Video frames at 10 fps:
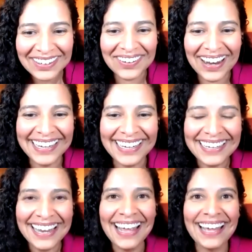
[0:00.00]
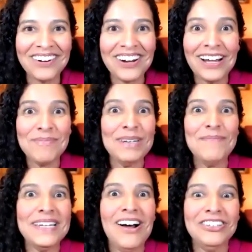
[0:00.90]
right? Or I'm going to
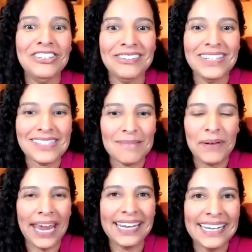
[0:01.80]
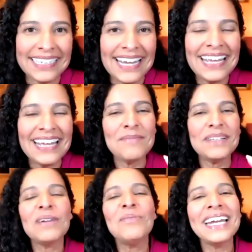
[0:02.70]
be all nervous and panic. But
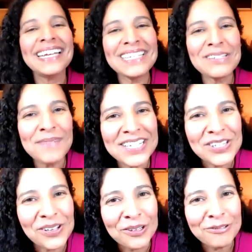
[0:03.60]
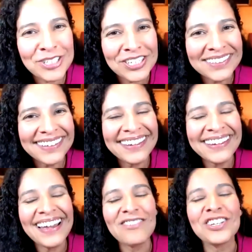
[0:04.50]
then when I get to my solution,
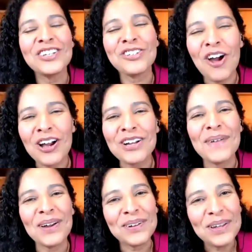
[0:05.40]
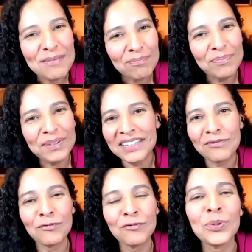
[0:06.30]
I'm going to talk about being
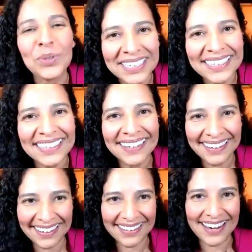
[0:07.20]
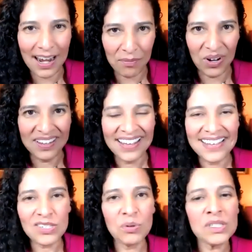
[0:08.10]
free on camera.
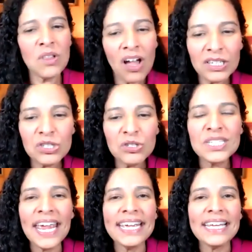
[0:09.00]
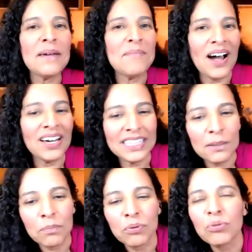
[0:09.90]
So as long as you take them on the
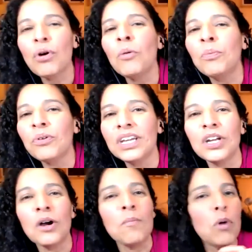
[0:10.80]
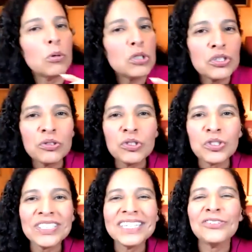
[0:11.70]
appropriate emotional
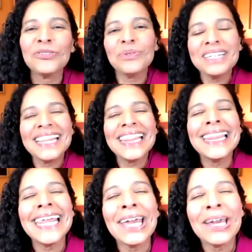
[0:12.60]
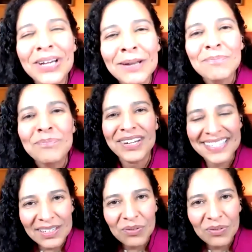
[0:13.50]
journey and you're really there and present